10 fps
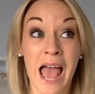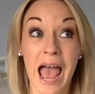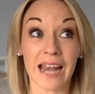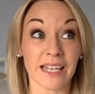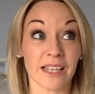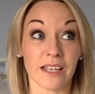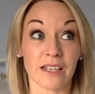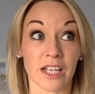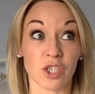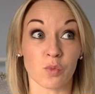Anything
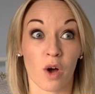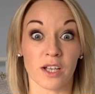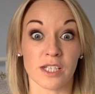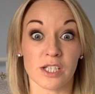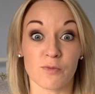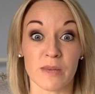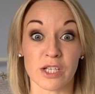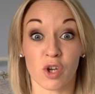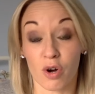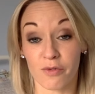that you want me
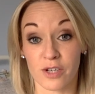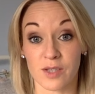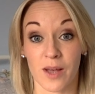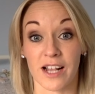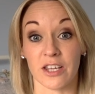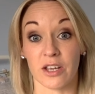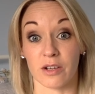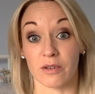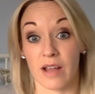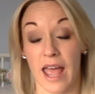to cover as well, you
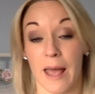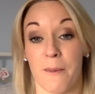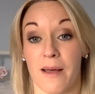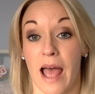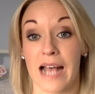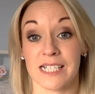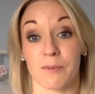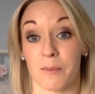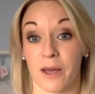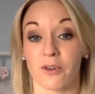can ask me
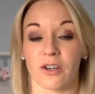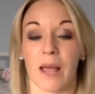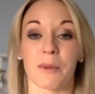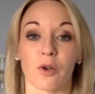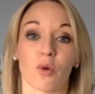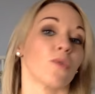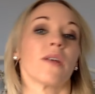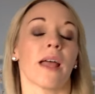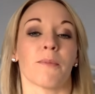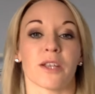about or let me know
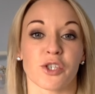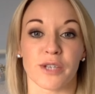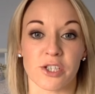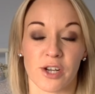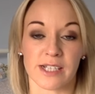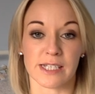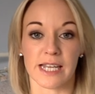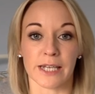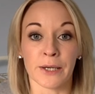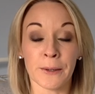that you're interested
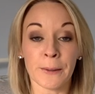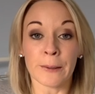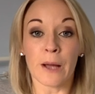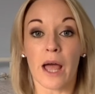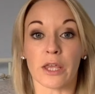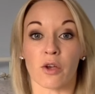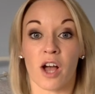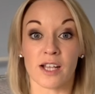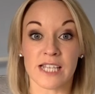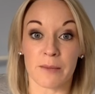in. You can
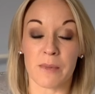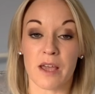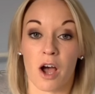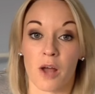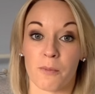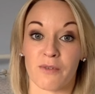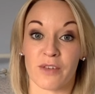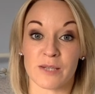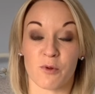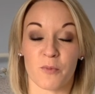contact me on my
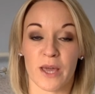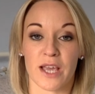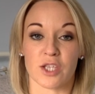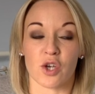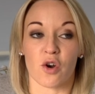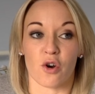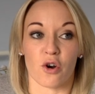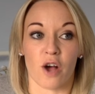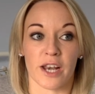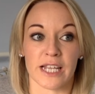Facebook page or
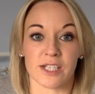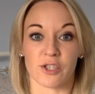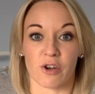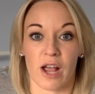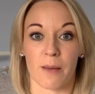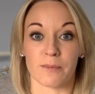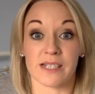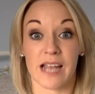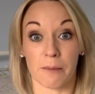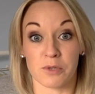on Instagram,
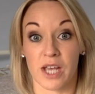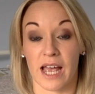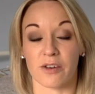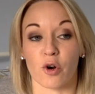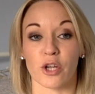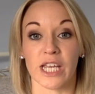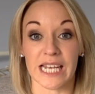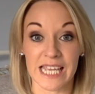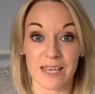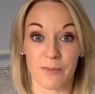Snapchat, or you can
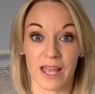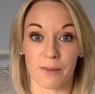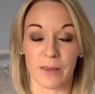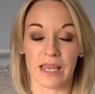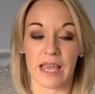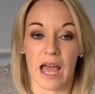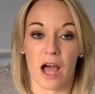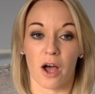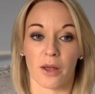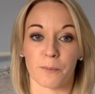email me
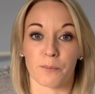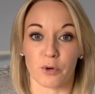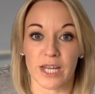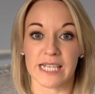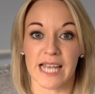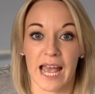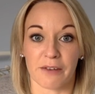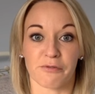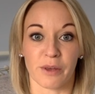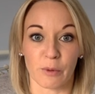on
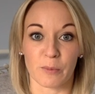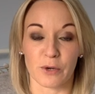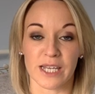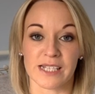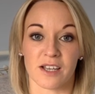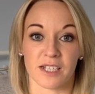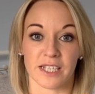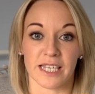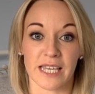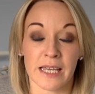
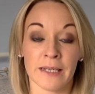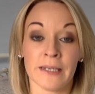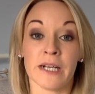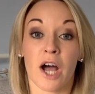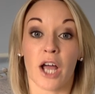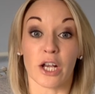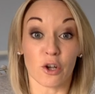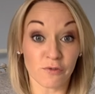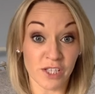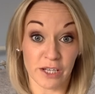breed@fitwithbreed.ie. I'd
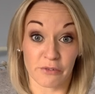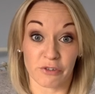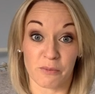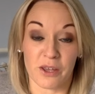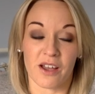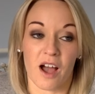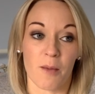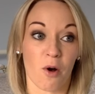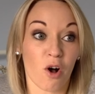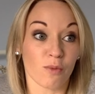love to hear from you. I'm
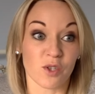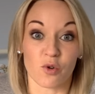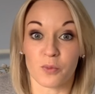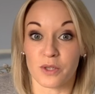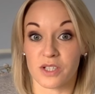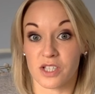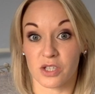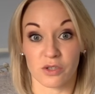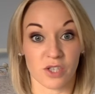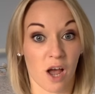always open
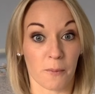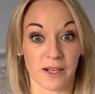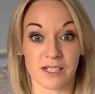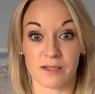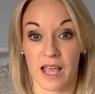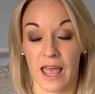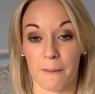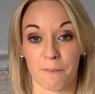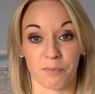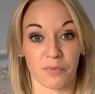to topics
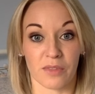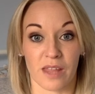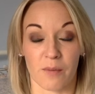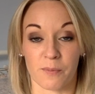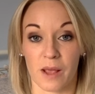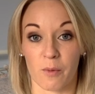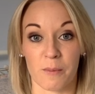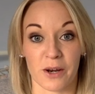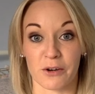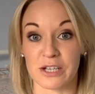that
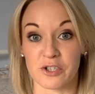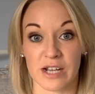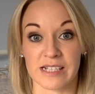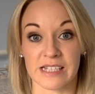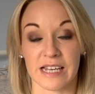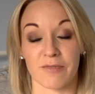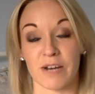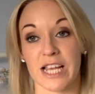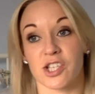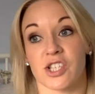women are interested in
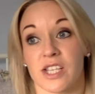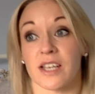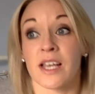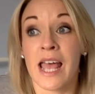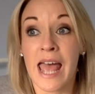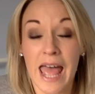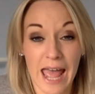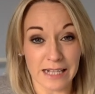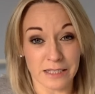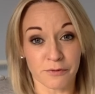relation to
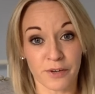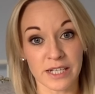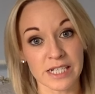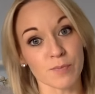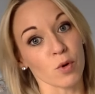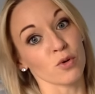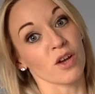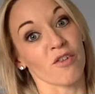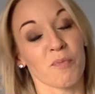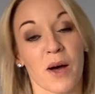health and fitness, both
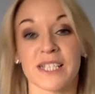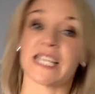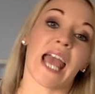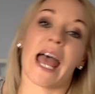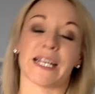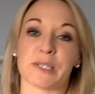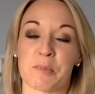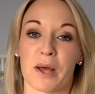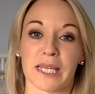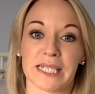of body and
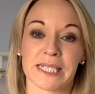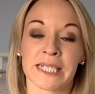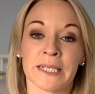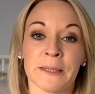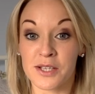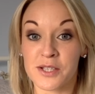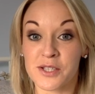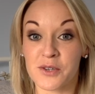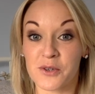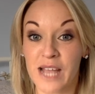mind.
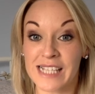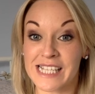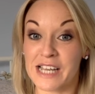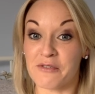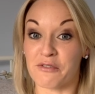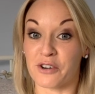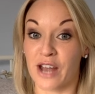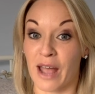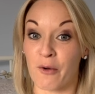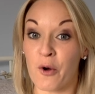So that's it for now.